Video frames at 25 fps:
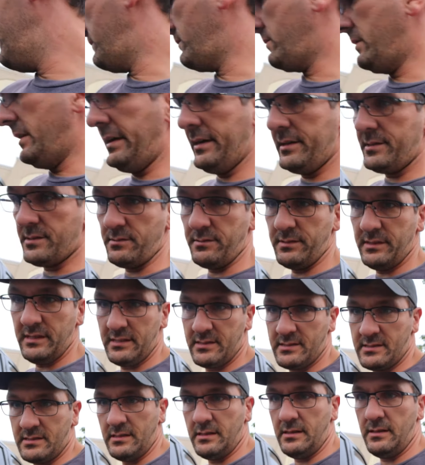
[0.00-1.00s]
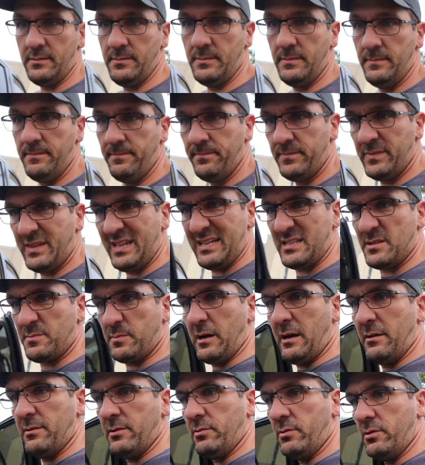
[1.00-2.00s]
for Hazel next time. That's
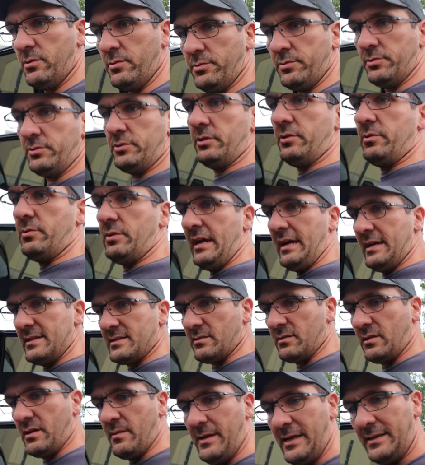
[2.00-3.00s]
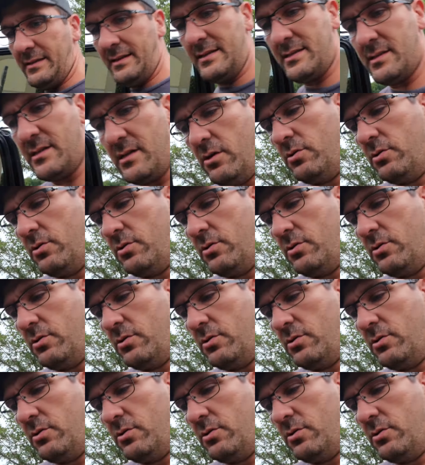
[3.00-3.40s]
probably what we'll do. Hazel, come on, let's